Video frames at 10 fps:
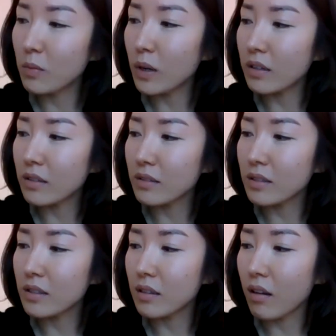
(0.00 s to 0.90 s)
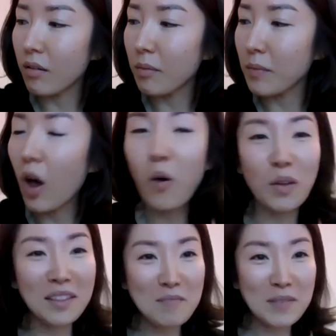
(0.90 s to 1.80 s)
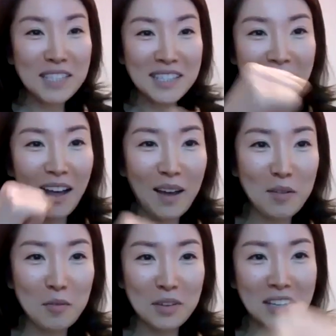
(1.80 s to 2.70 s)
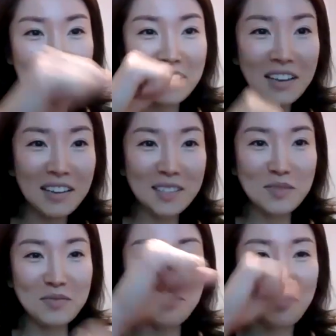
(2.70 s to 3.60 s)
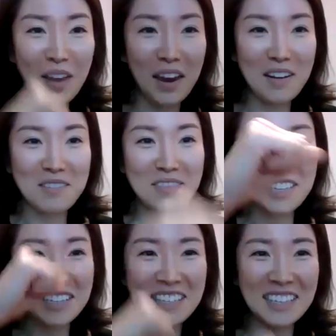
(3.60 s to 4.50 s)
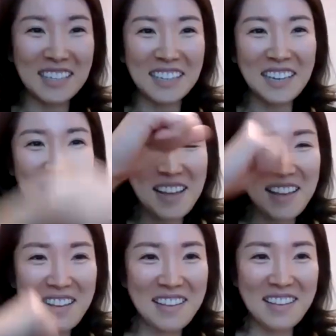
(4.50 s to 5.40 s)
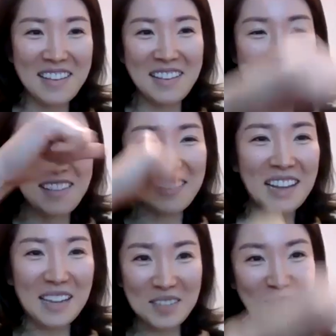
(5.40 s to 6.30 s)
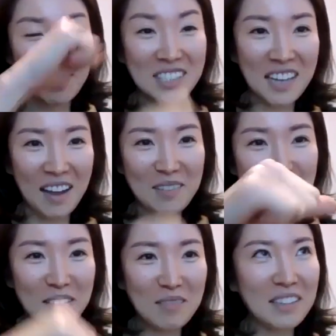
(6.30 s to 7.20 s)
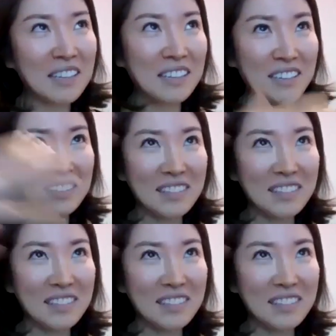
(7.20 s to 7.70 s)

what else? Um, oh, and pizzicato. He has very nice pizzicato sound, like